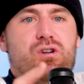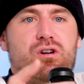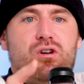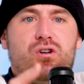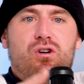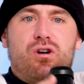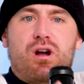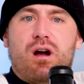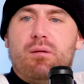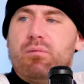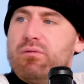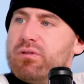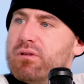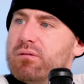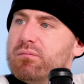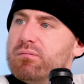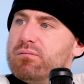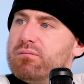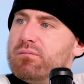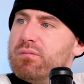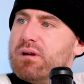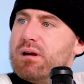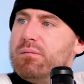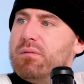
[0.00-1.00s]
I'm just trying to hook up
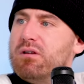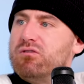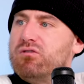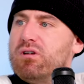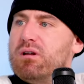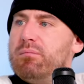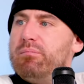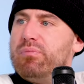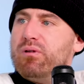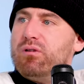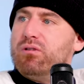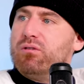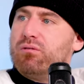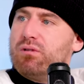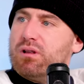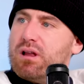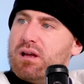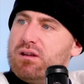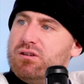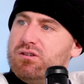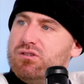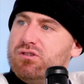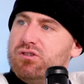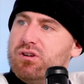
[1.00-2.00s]
with them. Like, I'm not trying to build
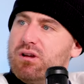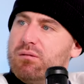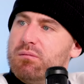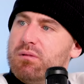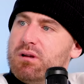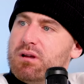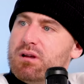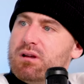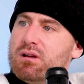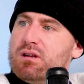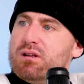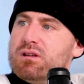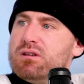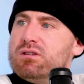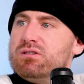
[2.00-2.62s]
a relationship. okay.